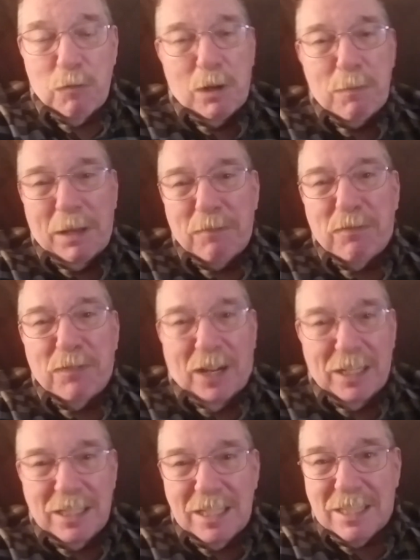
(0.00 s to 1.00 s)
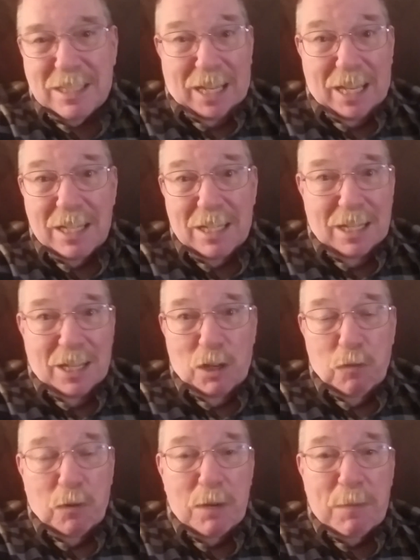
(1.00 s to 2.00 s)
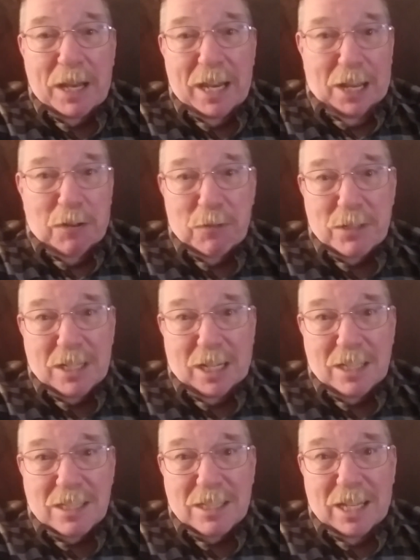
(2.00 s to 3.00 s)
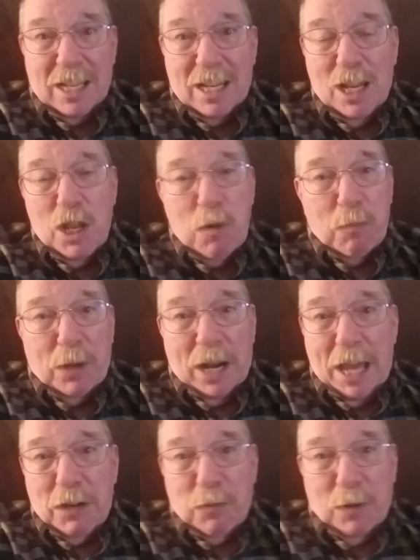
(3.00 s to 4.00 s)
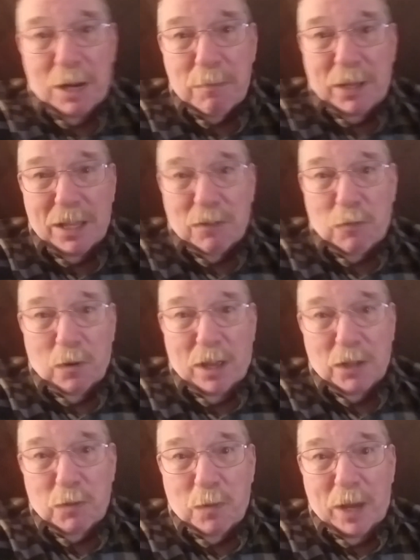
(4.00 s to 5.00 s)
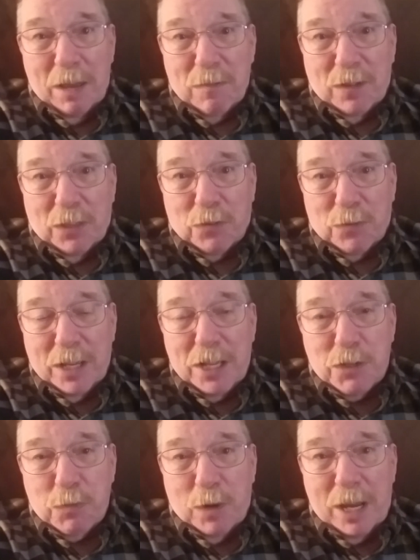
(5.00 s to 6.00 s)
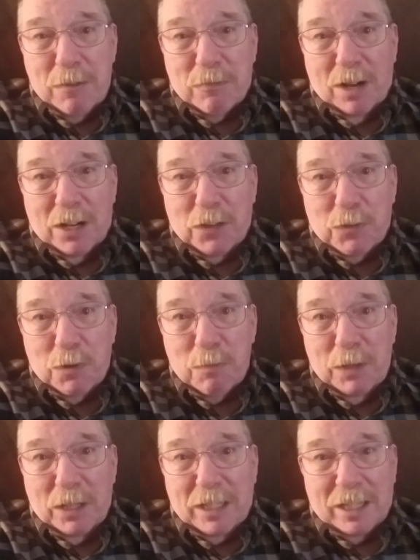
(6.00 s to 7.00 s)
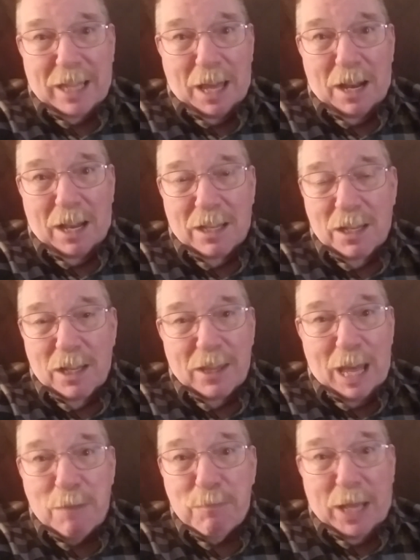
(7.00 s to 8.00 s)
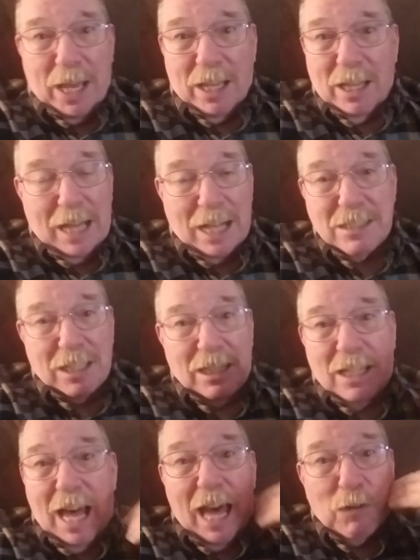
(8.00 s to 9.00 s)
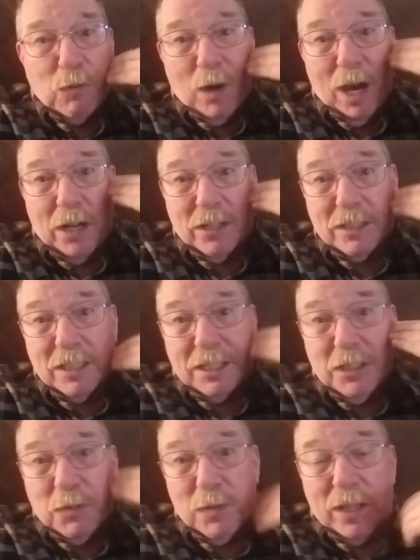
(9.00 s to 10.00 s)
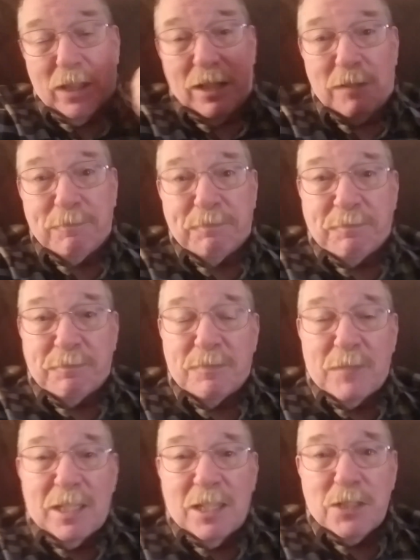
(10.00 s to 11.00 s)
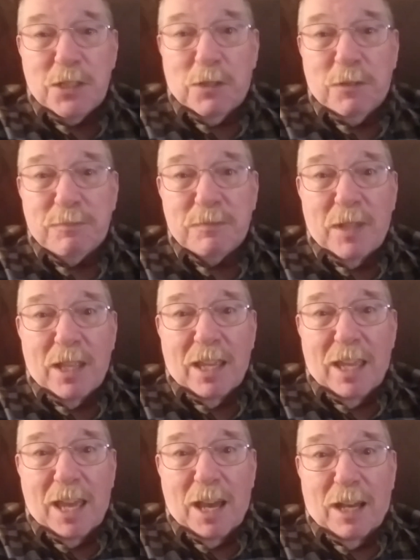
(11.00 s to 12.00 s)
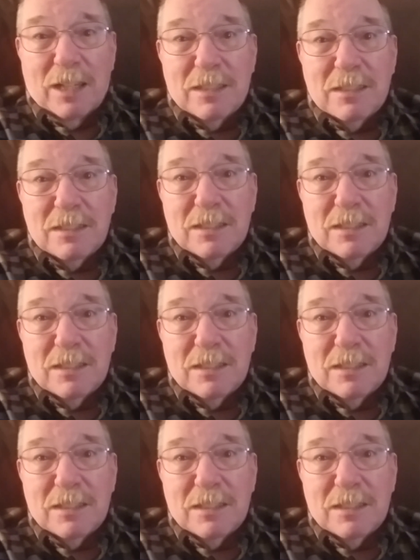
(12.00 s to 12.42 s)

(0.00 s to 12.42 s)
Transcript: It would have been fun to see it. Would have been interesting to see it, but I don't want to be in the in the way of a 3-inch wave running through a building that that big. That's a lot of water to deal with. So, yeah.